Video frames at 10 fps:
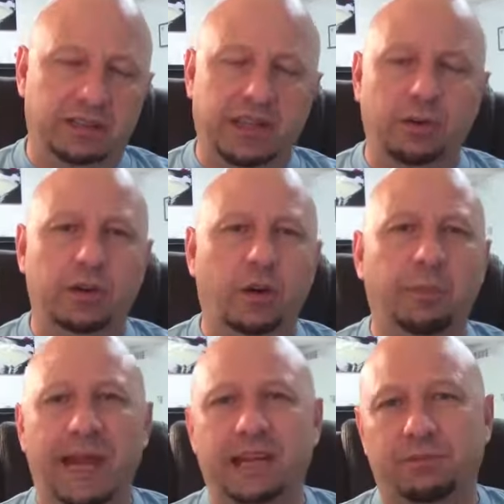They would go
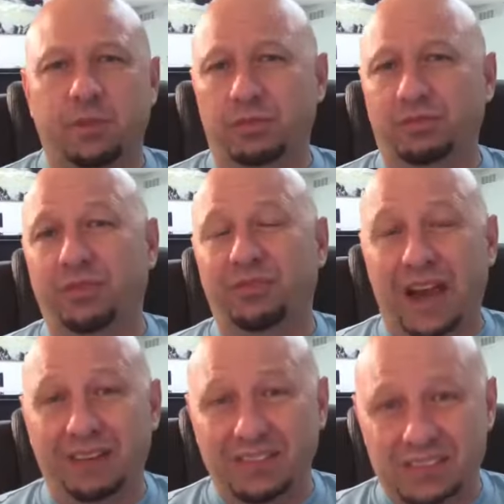back and forth for
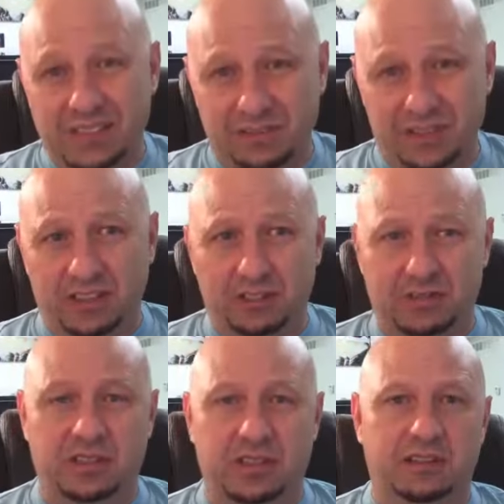five to seven
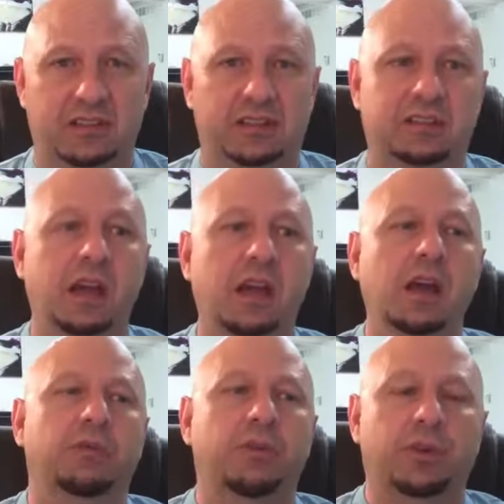years like this
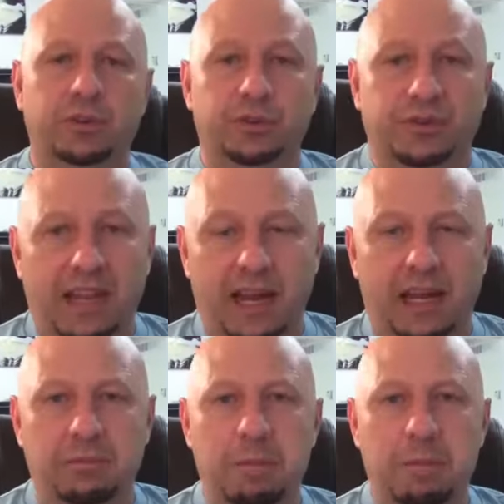for their dad.